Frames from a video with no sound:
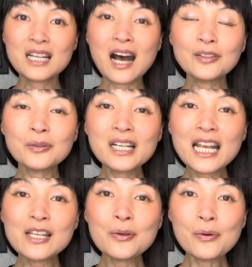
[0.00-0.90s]
not
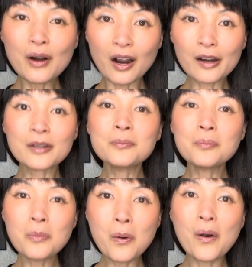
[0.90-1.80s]
only you'll earn
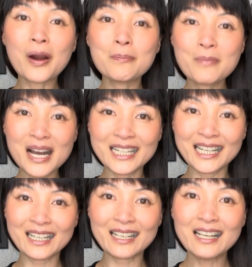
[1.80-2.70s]
more
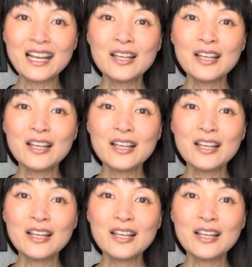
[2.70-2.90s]
money,